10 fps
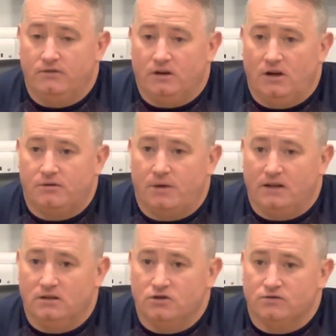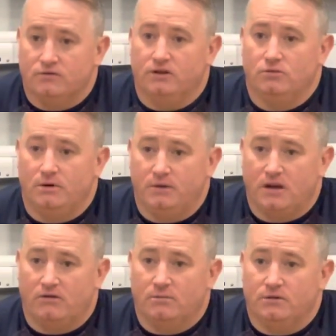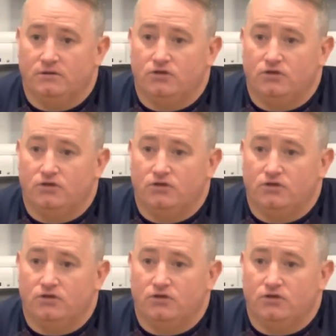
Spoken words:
fella off the panel just for feeling we'd be carrying a bit of